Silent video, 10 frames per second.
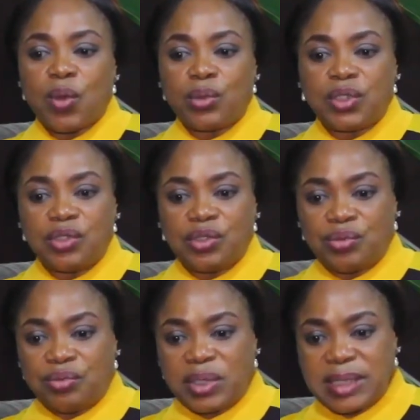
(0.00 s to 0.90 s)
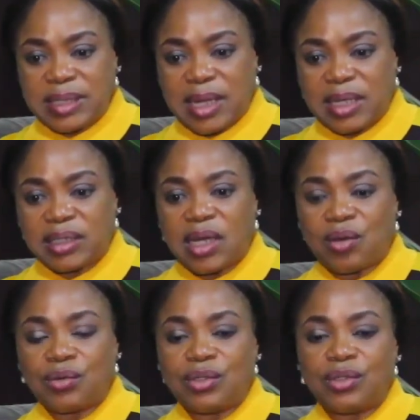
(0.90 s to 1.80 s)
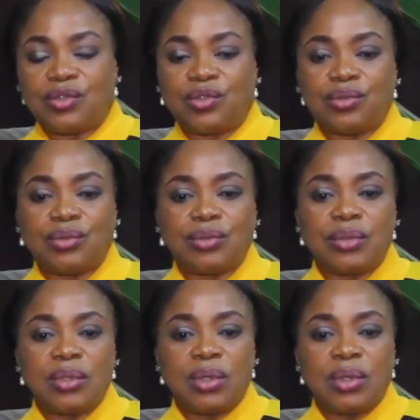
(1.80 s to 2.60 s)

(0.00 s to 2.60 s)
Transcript: continue to research and continue to